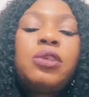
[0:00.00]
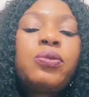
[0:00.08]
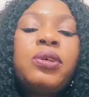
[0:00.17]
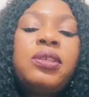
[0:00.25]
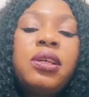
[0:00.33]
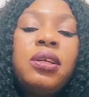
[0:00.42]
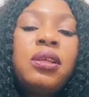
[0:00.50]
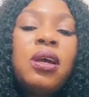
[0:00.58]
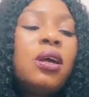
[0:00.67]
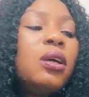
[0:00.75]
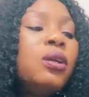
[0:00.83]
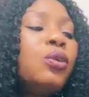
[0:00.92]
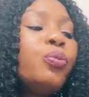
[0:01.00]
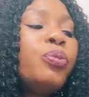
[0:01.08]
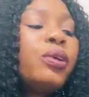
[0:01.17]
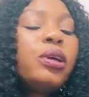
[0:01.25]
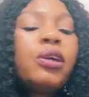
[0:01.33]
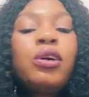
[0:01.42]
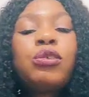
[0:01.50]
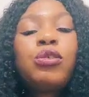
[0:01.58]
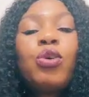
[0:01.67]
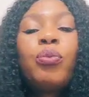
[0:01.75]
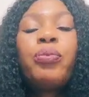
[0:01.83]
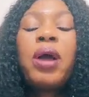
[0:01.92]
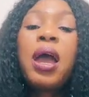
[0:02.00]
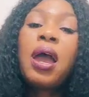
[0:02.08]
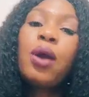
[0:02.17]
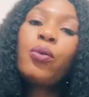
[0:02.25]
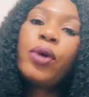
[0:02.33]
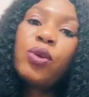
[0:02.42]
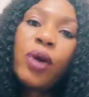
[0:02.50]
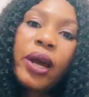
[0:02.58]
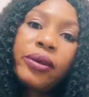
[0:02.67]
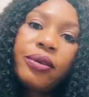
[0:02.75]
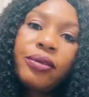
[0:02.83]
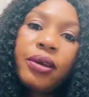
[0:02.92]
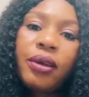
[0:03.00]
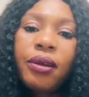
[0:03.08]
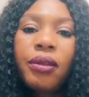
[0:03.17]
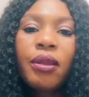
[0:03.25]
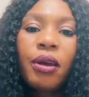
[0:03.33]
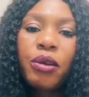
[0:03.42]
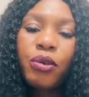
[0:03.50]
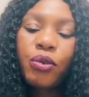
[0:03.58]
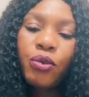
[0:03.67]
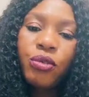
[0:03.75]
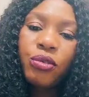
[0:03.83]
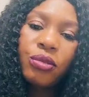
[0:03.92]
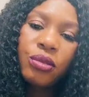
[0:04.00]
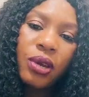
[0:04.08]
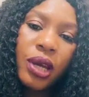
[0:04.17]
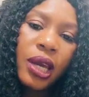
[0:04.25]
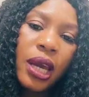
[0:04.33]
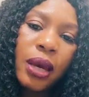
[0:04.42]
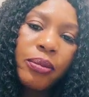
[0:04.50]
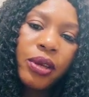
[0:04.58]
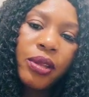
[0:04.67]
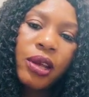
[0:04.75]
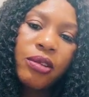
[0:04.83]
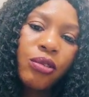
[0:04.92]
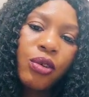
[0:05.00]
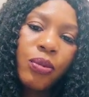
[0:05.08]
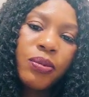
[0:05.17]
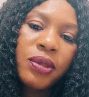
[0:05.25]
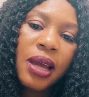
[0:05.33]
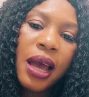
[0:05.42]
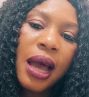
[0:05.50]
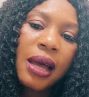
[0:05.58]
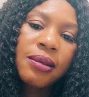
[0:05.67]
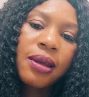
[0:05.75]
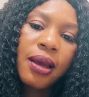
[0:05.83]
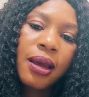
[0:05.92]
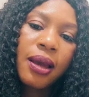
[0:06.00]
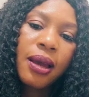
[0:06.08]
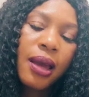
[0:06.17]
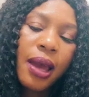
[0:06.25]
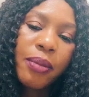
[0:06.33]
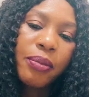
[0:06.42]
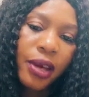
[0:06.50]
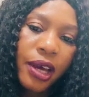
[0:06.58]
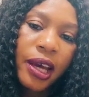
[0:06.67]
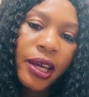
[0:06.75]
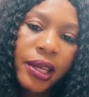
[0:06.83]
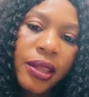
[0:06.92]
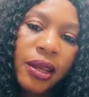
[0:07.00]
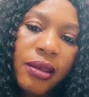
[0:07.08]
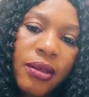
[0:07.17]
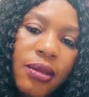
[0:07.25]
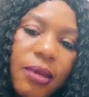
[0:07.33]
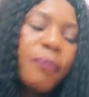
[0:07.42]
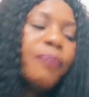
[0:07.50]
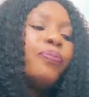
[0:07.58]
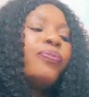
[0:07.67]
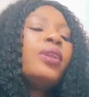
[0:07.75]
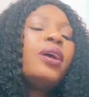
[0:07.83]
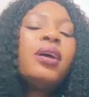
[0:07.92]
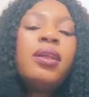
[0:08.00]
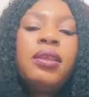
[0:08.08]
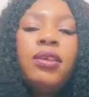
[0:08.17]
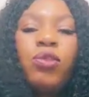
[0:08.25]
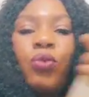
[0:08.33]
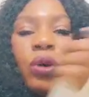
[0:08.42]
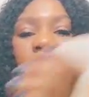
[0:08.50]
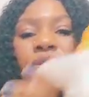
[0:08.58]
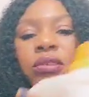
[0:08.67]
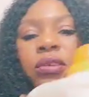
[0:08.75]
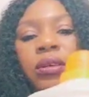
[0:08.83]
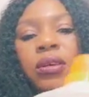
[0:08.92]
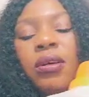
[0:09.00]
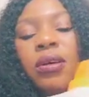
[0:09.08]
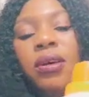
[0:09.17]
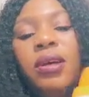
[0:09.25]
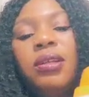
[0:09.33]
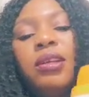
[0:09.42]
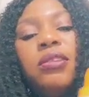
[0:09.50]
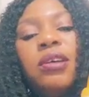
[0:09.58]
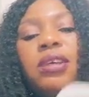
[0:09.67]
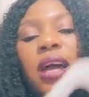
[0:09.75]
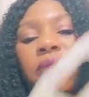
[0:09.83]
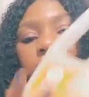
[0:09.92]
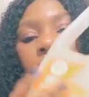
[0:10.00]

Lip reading: squeezing, you bring your soap. When you are using, don't use the soap that has a chemical in it. This one, see, this doesn't have